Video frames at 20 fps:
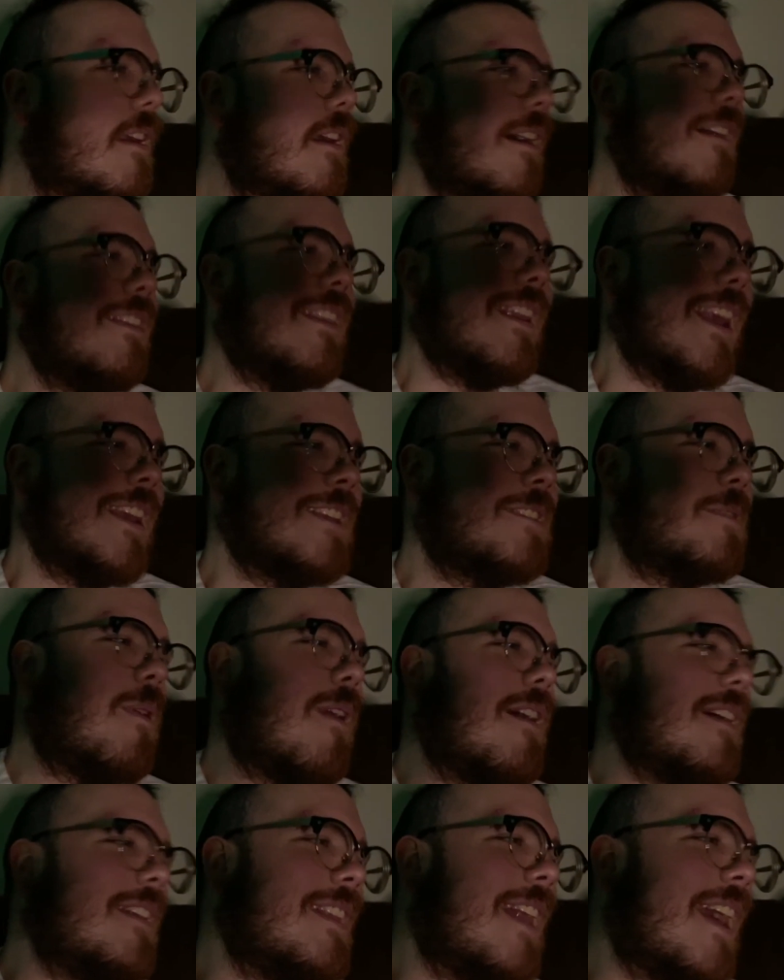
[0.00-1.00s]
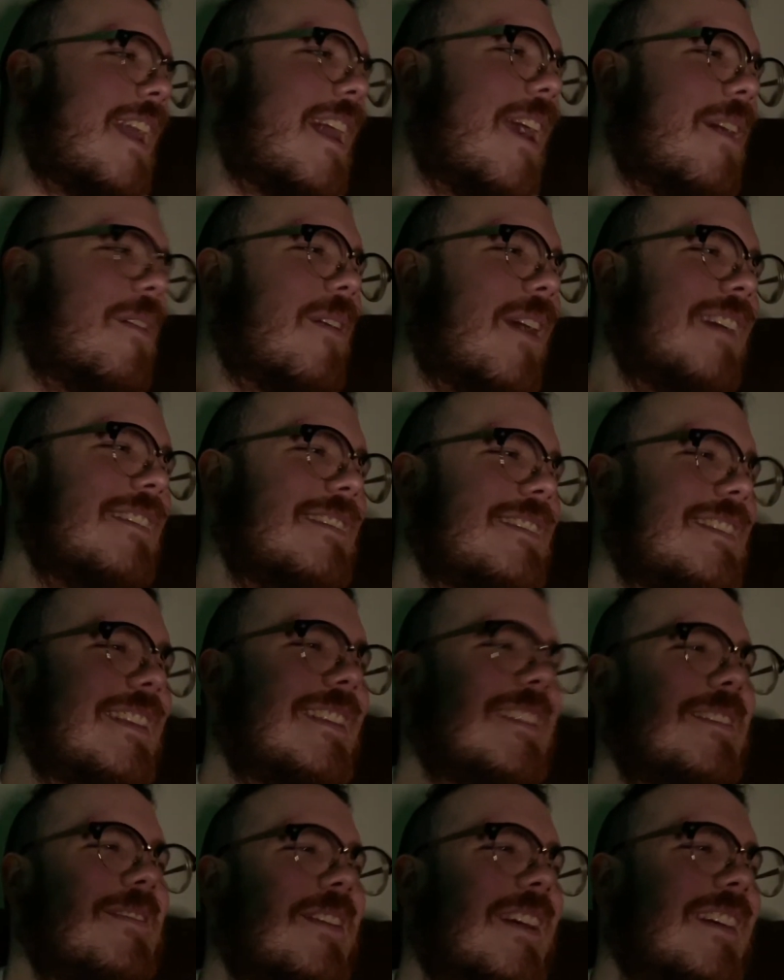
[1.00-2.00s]
The next one that I watched in
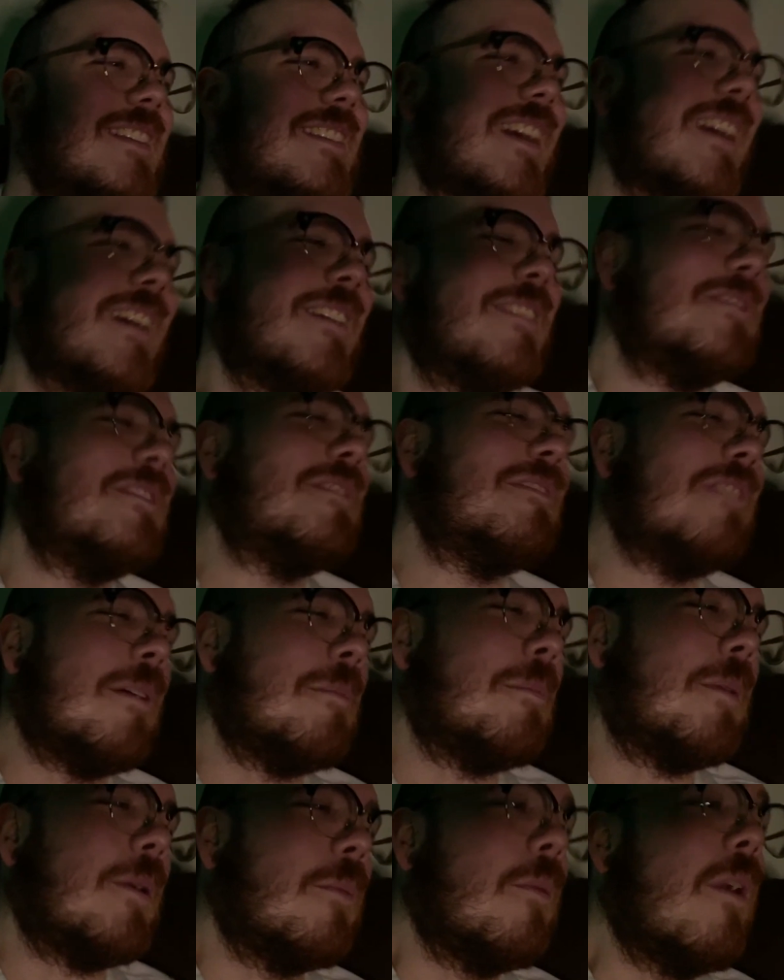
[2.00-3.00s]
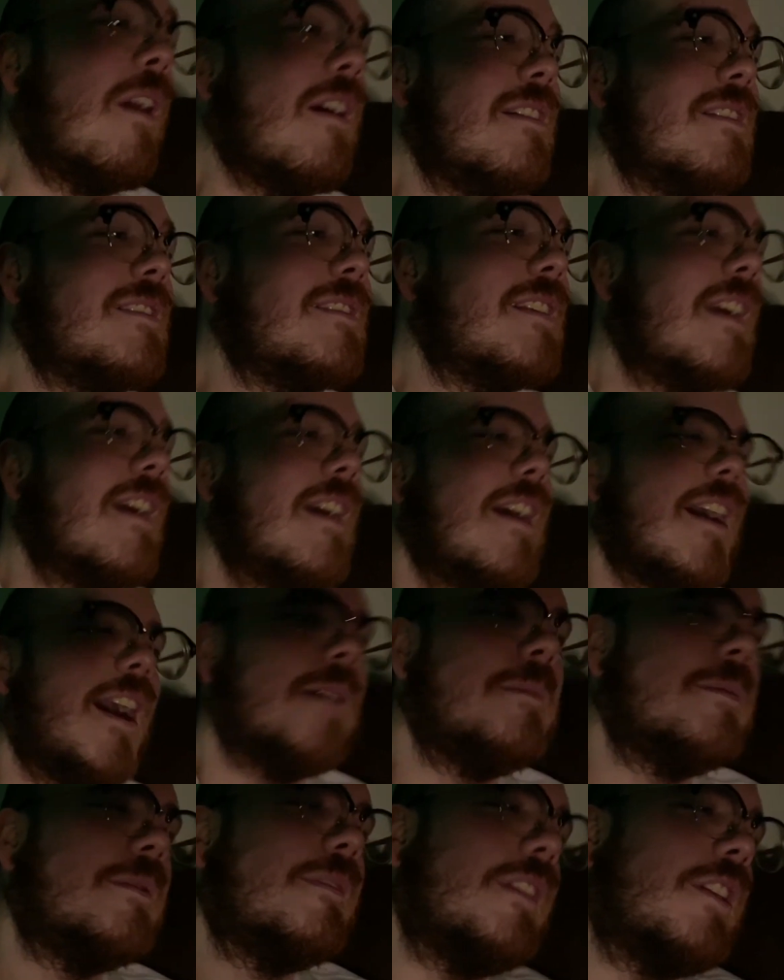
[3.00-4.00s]
the month of November was a
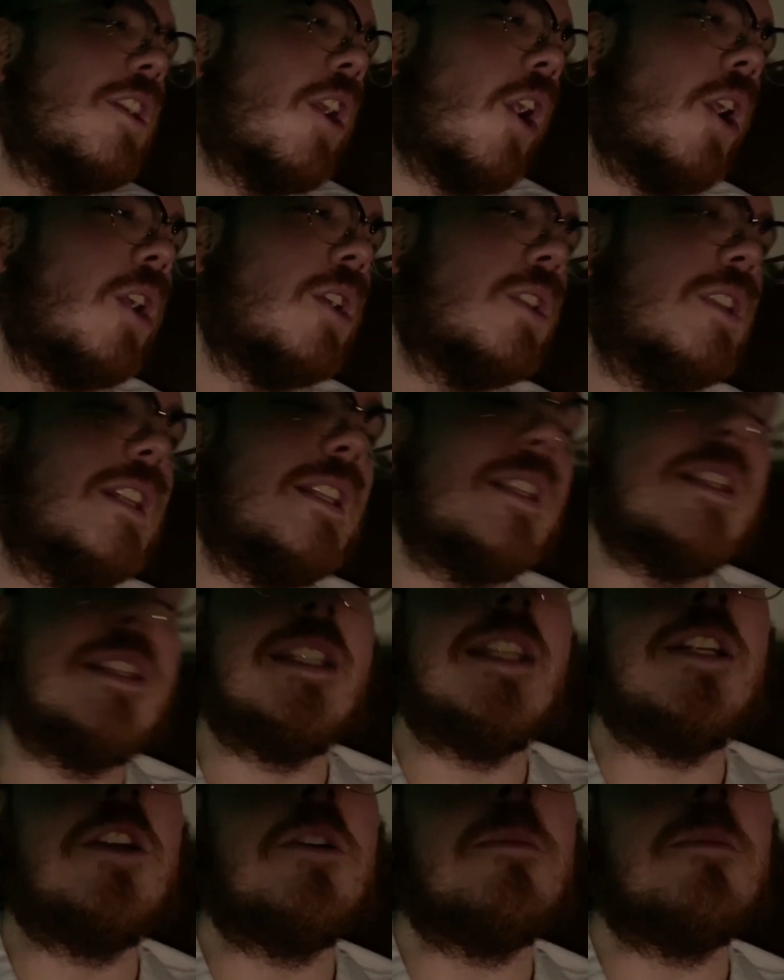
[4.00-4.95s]
movie called Little